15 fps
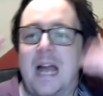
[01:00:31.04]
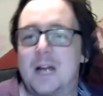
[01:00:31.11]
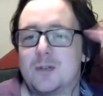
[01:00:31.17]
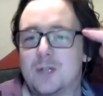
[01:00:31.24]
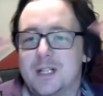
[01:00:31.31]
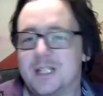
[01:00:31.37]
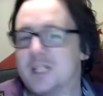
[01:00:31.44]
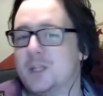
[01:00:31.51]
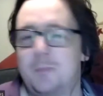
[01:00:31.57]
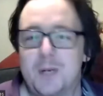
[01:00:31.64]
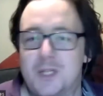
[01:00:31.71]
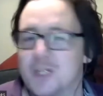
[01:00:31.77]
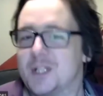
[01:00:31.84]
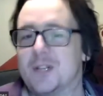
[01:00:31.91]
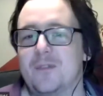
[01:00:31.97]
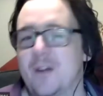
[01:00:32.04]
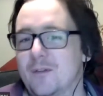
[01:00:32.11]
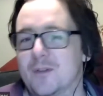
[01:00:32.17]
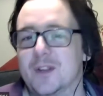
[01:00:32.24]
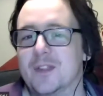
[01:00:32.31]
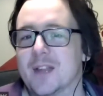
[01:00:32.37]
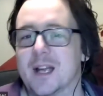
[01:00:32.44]
naturally suspicious of
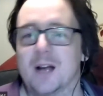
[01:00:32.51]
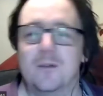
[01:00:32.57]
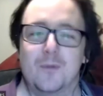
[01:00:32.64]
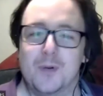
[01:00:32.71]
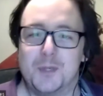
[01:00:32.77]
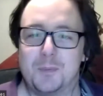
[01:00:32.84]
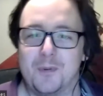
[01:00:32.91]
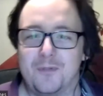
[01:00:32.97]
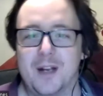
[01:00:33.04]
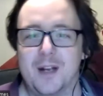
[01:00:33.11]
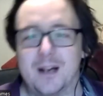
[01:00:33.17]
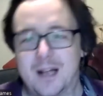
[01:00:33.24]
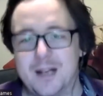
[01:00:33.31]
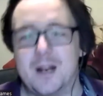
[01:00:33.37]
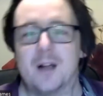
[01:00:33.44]
everything. I've always preferred like,